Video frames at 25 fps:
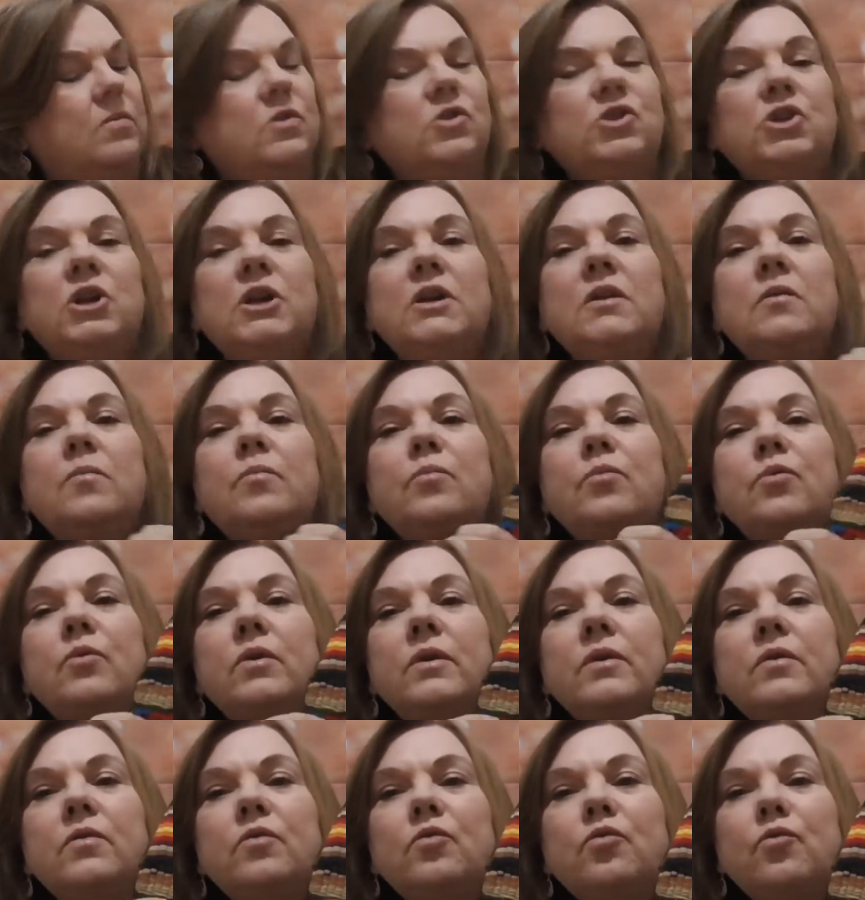machine
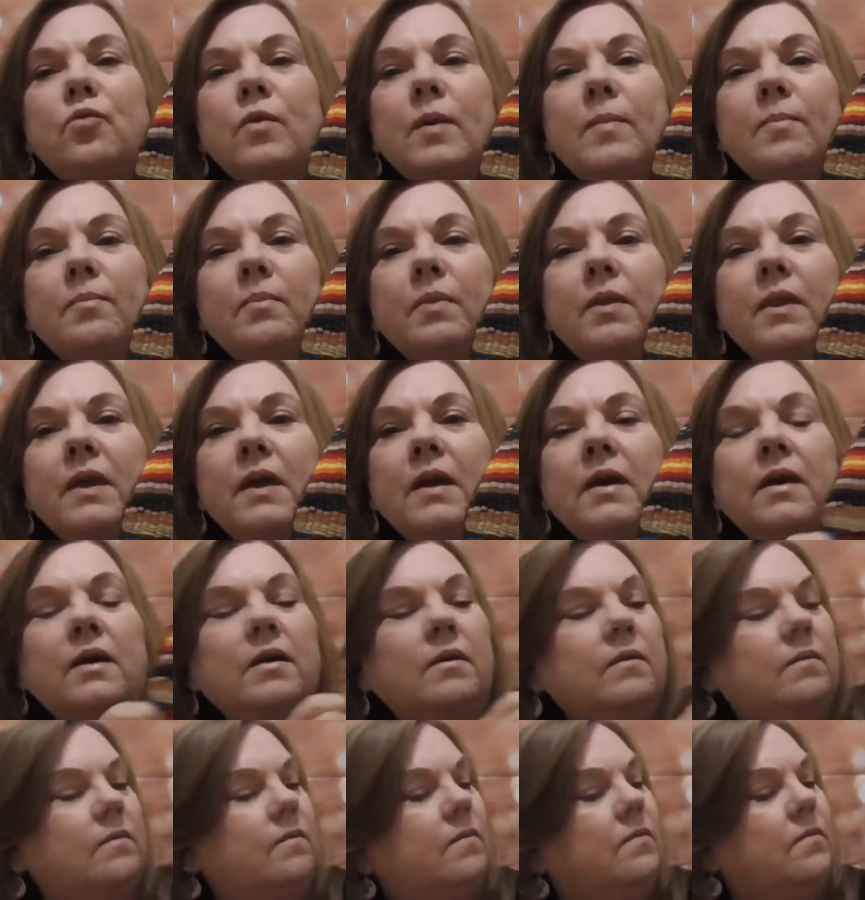embroidered trim
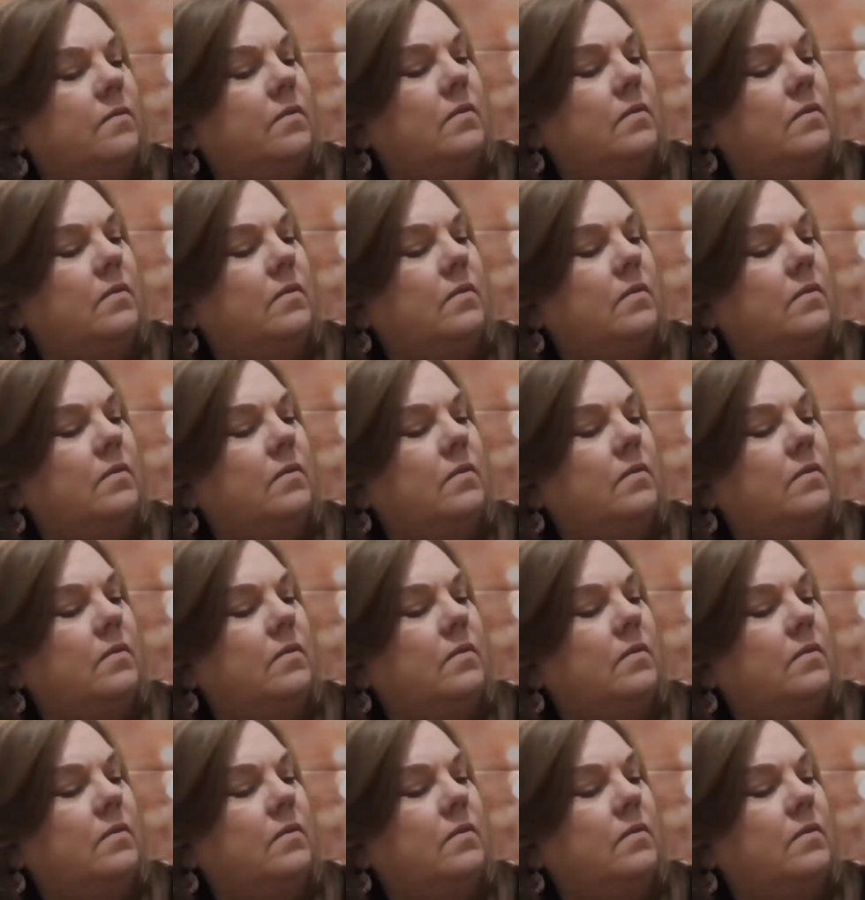there.